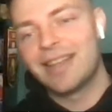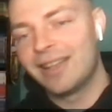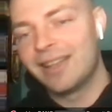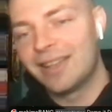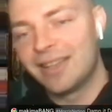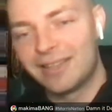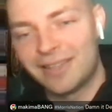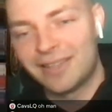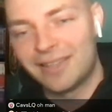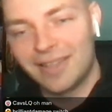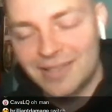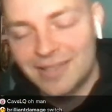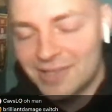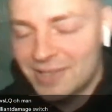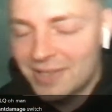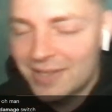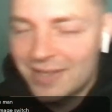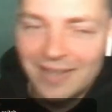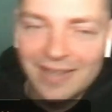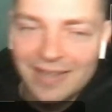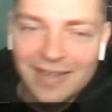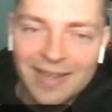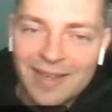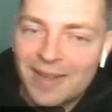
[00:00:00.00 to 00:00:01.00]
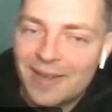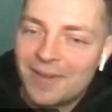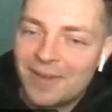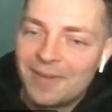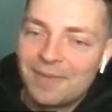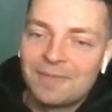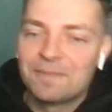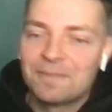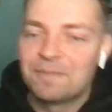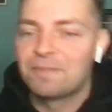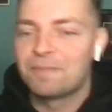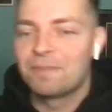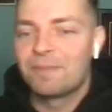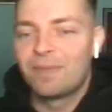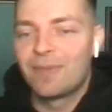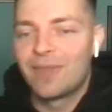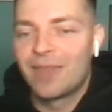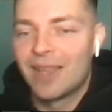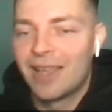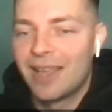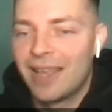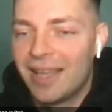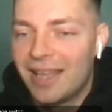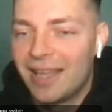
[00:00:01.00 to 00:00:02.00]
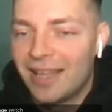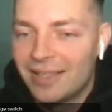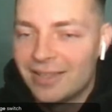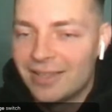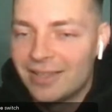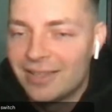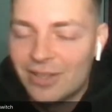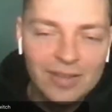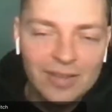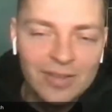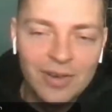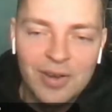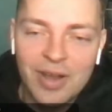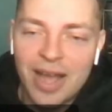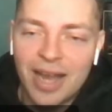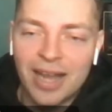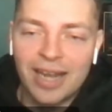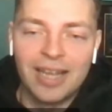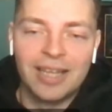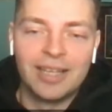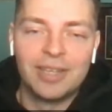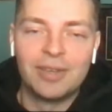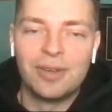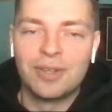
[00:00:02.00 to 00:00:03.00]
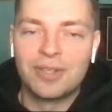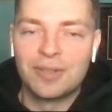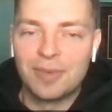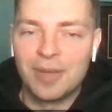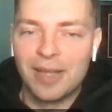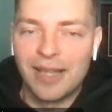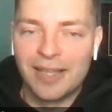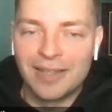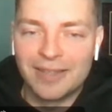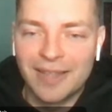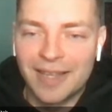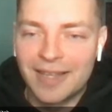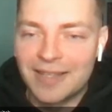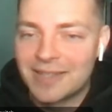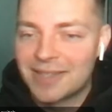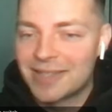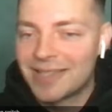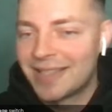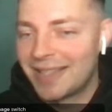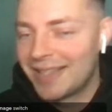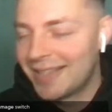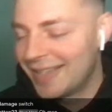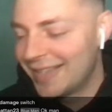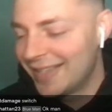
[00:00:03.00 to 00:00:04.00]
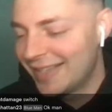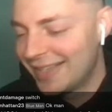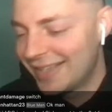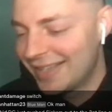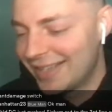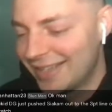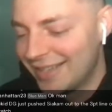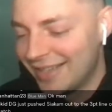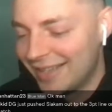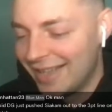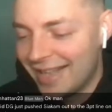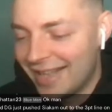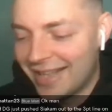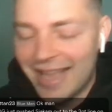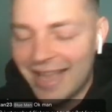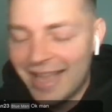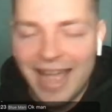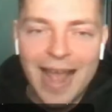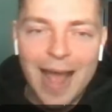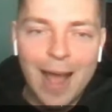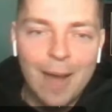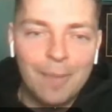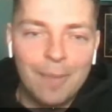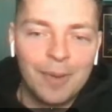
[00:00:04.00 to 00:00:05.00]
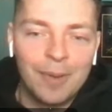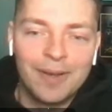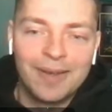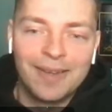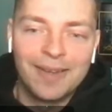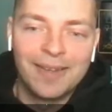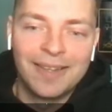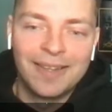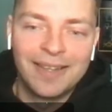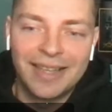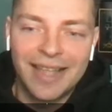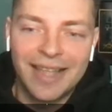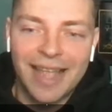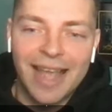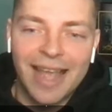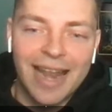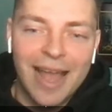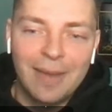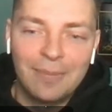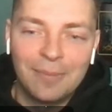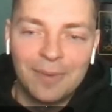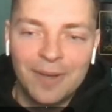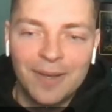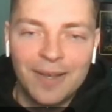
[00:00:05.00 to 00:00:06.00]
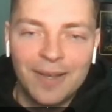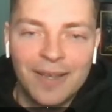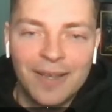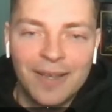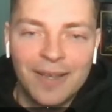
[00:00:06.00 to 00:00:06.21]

Not like this. They're not going to do it to me like this. It can't happen. Can't happen.